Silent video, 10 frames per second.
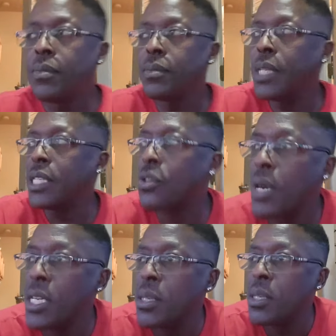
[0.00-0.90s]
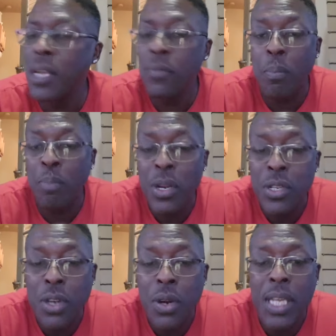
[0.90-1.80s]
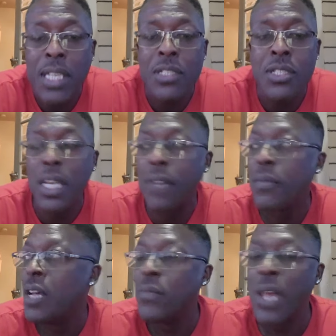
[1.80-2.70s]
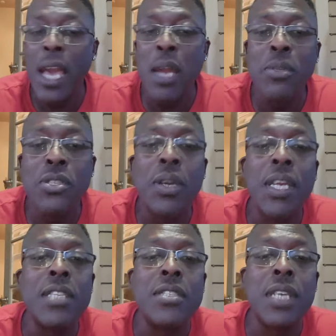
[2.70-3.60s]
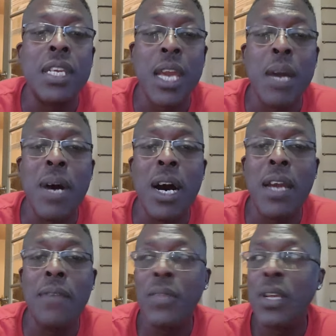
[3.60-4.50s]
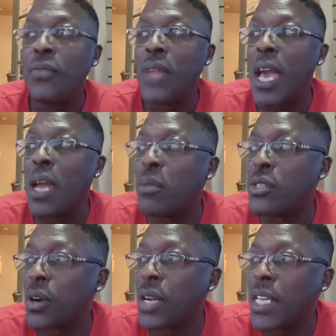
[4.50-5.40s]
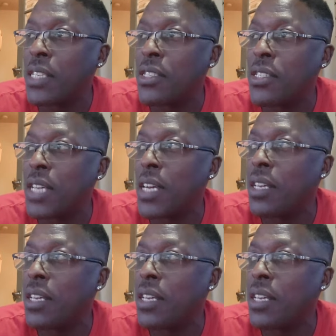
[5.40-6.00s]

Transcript: It's crazy, man. The birds aren't getting sick. The animals aren't getting sick. Yeah, I'm high. The animals aren't getting sick.